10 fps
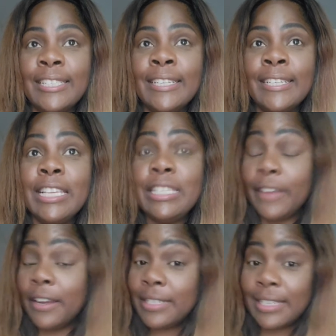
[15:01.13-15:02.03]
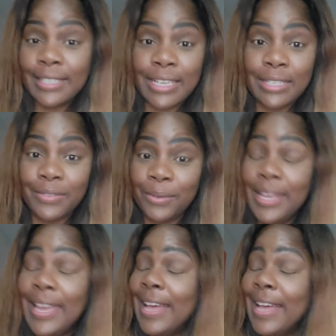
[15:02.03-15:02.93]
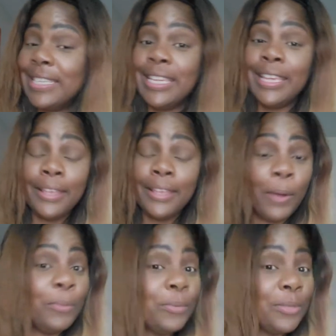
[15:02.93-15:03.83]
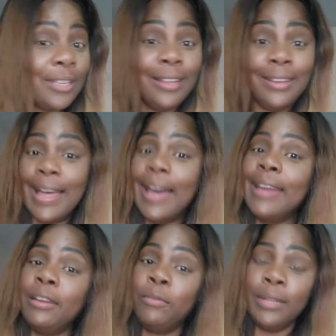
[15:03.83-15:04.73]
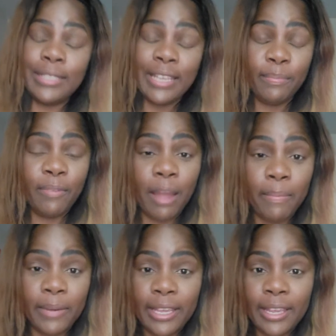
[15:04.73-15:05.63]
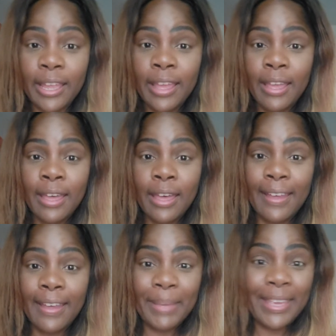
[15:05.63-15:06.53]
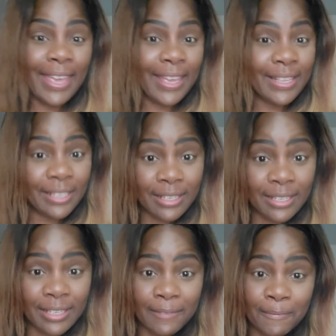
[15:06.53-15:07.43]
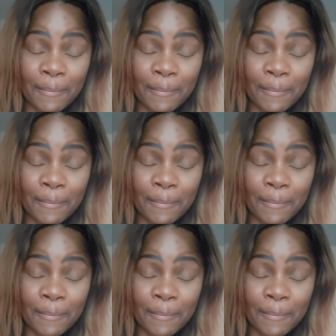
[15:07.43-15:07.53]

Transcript: he's very successful. He owns a lot of real estate and property, in Kansas.